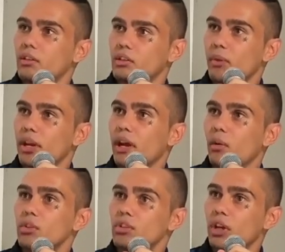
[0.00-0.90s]
to me, that
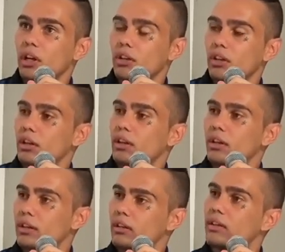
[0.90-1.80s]
was, like,
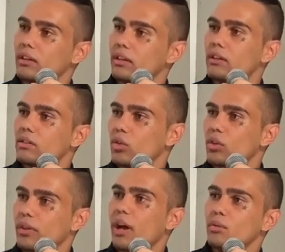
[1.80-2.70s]
that
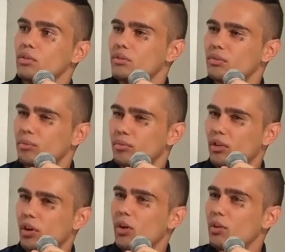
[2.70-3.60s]
was
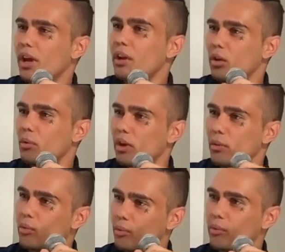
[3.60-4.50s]
the only way a lot of
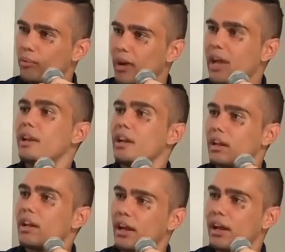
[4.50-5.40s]
people made it
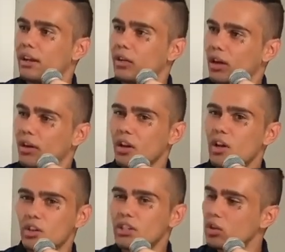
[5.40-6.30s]
out. Like,
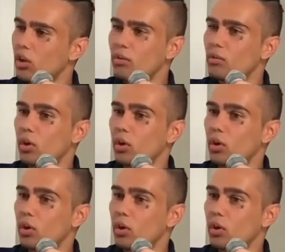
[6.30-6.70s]
because there's a lot of